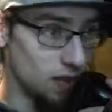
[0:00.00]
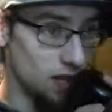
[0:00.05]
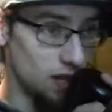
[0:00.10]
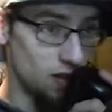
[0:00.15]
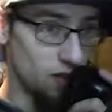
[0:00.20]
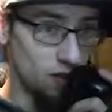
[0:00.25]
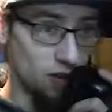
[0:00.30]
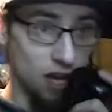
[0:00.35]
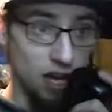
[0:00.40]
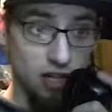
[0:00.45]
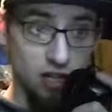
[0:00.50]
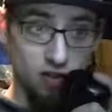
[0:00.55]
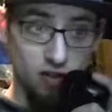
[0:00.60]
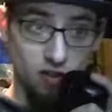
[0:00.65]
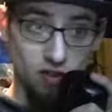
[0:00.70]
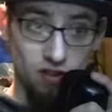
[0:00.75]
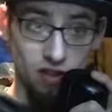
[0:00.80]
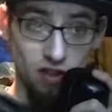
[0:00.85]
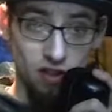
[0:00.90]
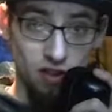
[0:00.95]
See, I
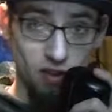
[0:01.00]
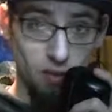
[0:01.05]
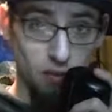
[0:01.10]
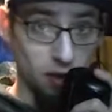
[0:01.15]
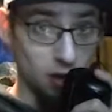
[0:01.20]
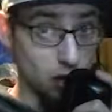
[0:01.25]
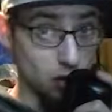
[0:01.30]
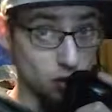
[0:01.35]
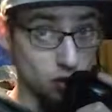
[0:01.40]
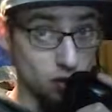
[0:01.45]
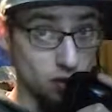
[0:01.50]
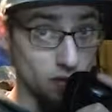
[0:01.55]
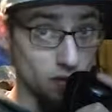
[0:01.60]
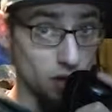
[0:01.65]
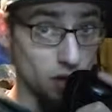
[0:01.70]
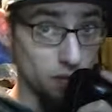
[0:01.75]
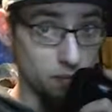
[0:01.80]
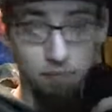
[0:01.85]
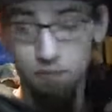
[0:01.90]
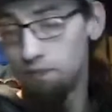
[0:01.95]
just did something I shouldn't have
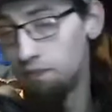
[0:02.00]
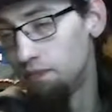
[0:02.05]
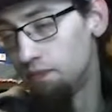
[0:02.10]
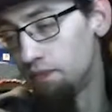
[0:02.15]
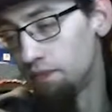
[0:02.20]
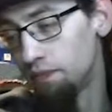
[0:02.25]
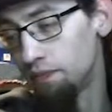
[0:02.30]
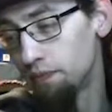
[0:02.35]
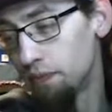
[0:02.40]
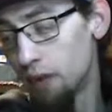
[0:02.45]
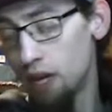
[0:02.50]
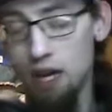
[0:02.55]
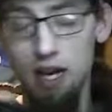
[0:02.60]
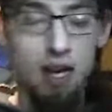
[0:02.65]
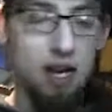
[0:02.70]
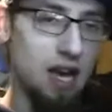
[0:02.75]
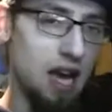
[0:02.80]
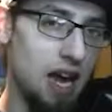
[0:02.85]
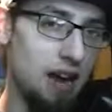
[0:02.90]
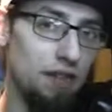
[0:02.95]
done.
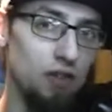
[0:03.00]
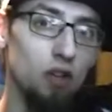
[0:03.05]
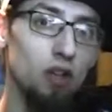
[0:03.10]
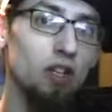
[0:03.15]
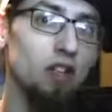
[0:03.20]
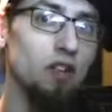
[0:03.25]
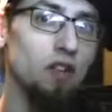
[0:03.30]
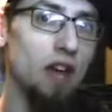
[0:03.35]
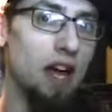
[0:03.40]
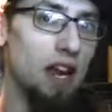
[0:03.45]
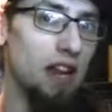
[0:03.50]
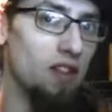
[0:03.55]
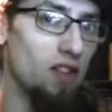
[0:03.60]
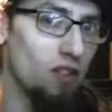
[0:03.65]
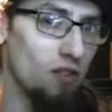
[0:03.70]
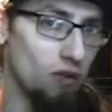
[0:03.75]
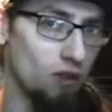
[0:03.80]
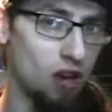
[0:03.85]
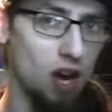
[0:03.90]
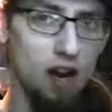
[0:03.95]
And if you look into that,
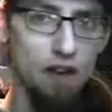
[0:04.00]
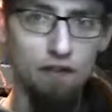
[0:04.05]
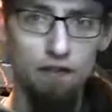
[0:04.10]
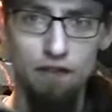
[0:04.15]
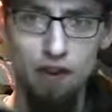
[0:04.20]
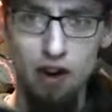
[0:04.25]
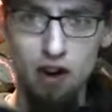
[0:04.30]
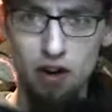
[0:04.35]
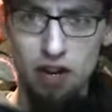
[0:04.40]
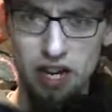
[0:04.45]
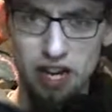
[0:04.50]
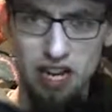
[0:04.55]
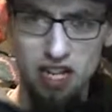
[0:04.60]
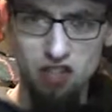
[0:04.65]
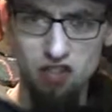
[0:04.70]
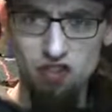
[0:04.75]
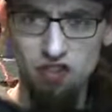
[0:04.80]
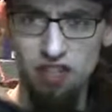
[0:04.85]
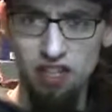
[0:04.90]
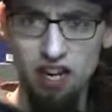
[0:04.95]
it's got a very
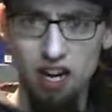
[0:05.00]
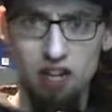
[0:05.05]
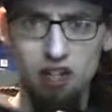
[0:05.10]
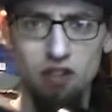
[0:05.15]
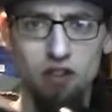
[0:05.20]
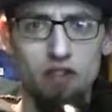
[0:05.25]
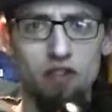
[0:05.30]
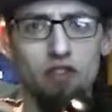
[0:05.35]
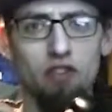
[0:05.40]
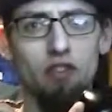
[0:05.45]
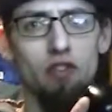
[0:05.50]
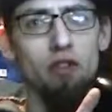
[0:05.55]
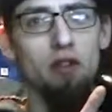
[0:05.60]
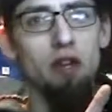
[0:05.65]
interesting characteristic to it.